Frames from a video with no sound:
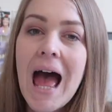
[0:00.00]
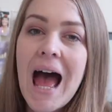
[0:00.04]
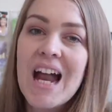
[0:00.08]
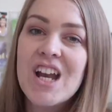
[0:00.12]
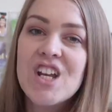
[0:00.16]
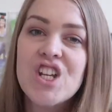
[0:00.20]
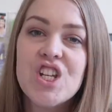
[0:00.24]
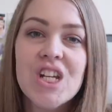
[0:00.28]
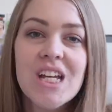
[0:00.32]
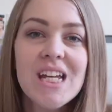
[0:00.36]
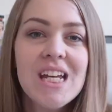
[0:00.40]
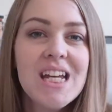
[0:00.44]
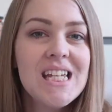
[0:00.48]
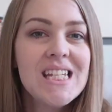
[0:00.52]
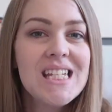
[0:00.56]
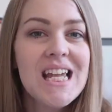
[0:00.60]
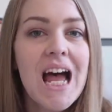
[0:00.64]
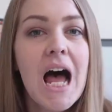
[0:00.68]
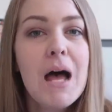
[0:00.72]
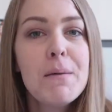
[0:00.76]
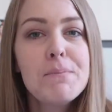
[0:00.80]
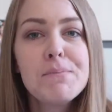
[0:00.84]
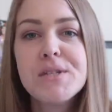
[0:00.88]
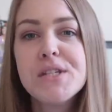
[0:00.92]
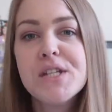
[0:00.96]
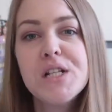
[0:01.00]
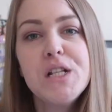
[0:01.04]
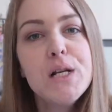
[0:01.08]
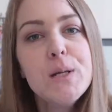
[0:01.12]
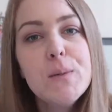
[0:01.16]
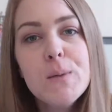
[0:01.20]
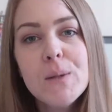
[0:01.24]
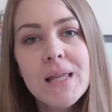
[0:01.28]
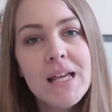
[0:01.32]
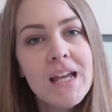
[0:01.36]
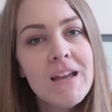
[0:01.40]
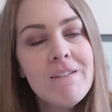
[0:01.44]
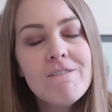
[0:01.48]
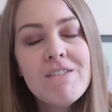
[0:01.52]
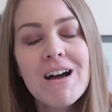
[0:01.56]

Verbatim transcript: and she is absolutely